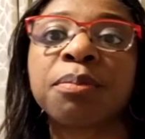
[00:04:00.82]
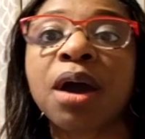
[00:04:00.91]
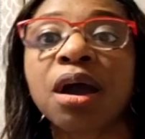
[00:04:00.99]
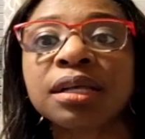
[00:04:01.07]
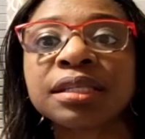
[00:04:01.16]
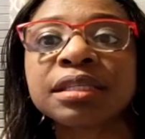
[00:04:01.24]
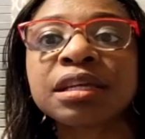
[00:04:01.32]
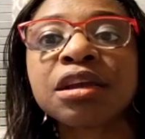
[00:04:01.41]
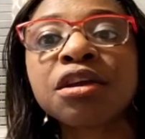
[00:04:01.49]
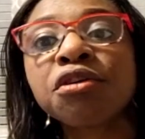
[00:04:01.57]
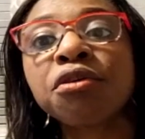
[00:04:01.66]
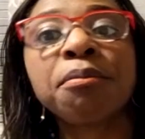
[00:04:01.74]
box.
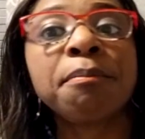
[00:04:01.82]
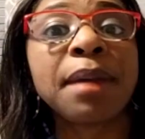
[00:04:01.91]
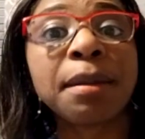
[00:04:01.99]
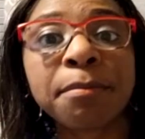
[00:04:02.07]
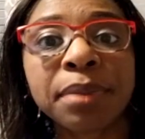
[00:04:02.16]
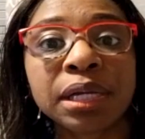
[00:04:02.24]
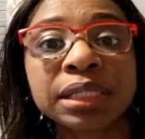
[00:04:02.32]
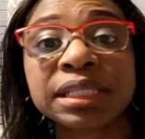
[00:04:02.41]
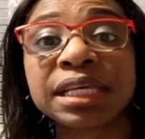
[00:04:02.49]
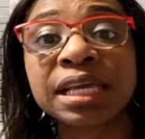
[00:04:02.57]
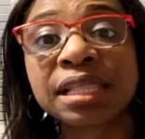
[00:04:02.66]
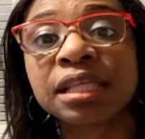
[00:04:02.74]
Remember to
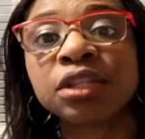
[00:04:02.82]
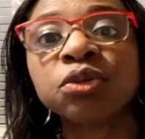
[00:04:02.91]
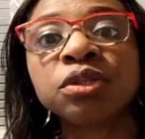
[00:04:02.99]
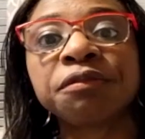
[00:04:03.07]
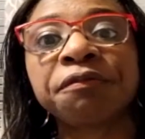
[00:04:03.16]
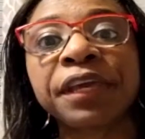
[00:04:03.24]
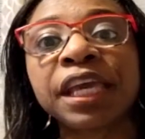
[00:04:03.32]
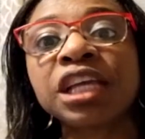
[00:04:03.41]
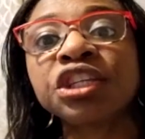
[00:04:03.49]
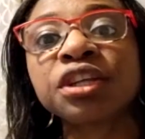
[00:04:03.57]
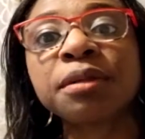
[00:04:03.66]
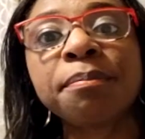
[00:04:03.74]
hit the
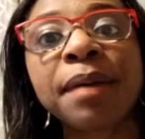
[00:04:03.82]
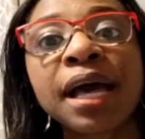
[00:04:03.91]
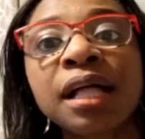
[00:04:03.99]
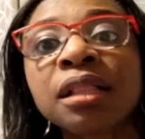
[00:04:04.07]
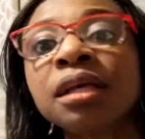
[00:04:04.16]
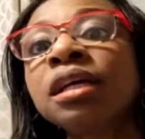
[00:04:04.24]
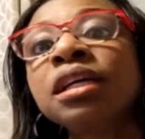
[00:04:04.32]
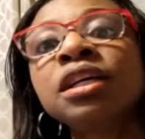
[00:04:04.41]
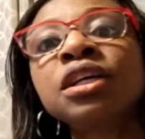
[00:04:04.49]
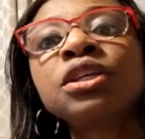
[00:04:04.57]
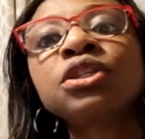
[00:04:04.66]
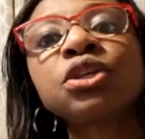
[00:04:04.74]
notification bell
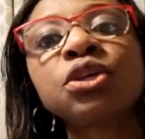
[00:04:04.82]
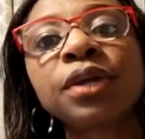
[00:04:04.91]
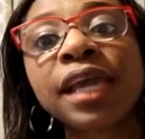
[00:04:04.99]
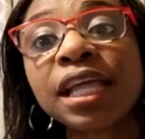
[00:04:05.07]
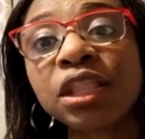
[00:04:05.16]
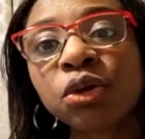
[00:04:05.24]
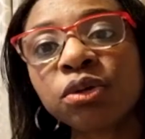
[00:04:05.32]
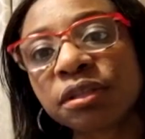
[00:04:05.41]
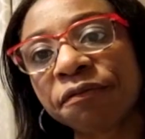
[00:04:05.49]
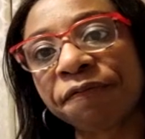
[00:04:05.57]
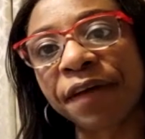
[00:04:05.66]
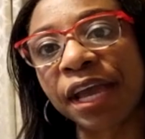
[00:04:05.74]
so you get
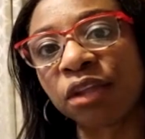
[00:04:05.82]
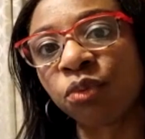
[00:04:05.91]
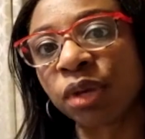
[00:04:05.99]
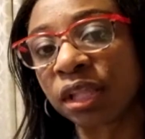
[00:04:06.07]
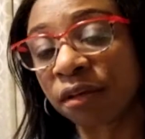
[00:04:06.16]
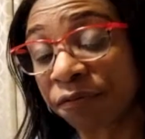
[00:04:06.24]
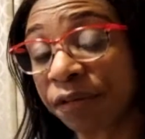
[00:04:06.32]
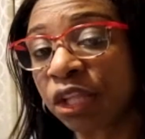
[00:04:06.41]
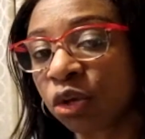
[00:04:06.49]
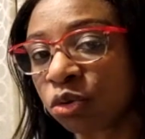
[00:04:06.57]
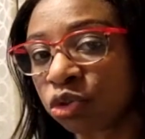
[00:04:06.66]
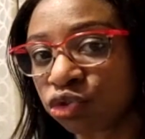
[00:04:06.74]
notified when a
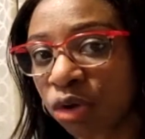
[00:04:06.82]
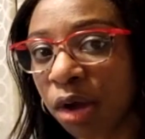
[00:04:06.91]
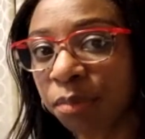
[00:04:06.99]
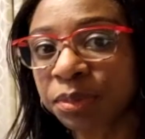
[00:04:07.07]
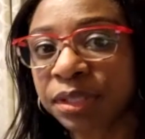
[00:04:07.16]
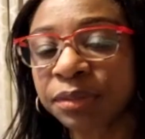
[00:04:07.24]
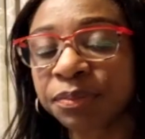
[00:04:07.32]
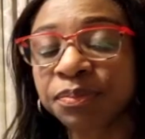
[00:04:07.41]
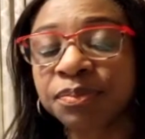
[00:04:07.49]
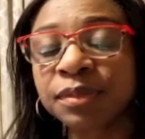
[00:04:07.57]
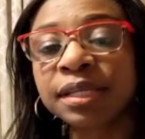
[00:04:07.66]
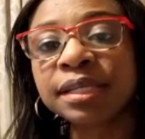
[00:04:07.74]
video drops.
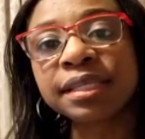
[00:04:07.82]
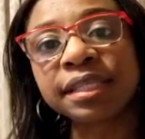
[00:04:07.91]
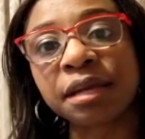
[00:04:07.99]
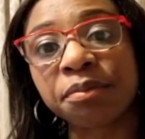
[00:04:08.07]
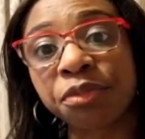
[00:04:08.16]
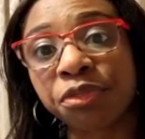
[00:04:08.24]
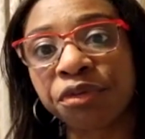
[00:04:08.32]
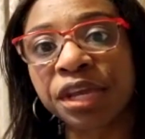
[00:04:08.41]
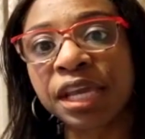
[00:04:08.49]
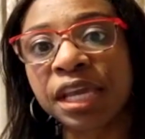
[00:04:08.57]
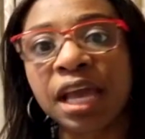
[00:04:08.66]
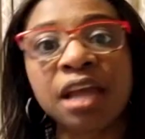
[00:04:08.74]
Step
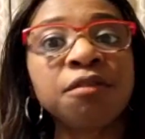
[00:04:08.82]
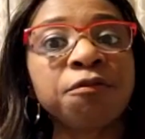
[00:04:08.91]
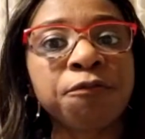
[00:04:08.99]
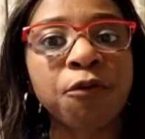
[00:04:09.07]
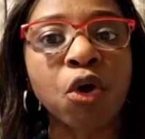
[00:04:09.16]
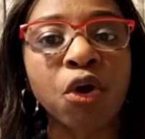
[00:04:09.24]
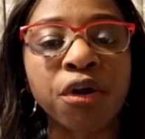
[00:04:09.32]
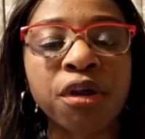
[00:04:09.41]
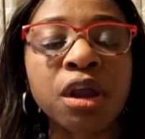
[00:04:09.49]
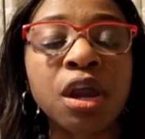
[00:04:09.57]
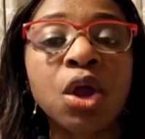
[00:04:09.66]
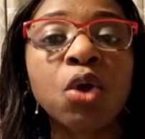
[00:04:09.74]
3 and
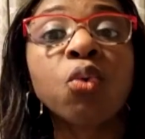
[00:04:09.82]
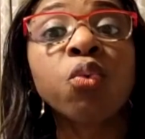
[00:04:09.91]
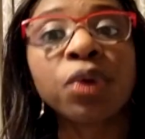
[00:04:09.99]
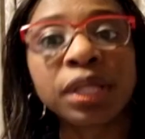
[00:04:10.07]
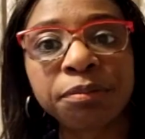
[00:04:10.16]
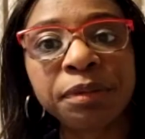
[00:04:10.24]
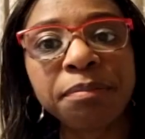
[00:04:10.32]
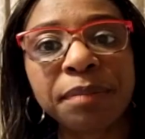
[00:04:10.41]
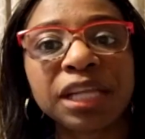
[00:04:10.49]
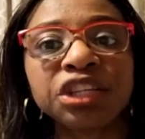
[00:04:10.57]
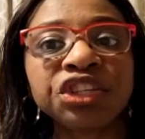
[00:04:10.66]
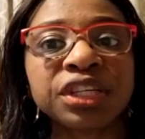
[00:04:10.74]
4 will be
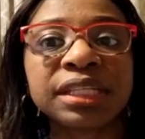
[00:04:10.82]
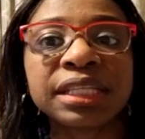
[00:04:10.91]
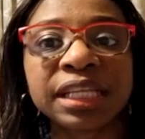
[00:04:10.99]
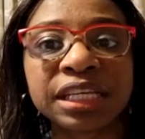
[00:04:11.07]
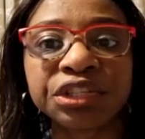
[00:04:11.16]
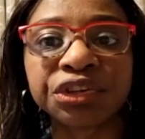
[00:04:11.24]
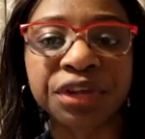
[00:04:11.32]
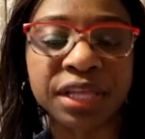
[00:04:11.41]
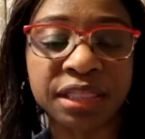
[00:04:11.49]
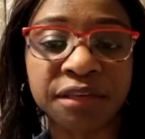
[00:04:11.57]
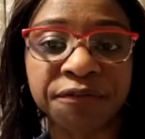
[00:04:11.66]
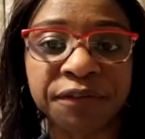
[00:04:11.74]
mentioned later
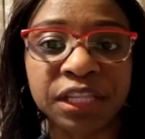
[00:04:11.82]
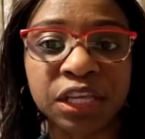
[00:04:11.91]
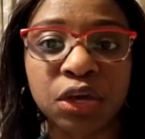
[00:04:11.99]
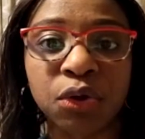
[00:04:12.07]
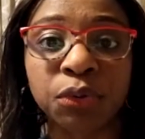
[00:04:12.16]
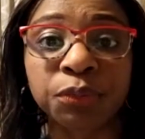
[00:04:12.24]
in the video.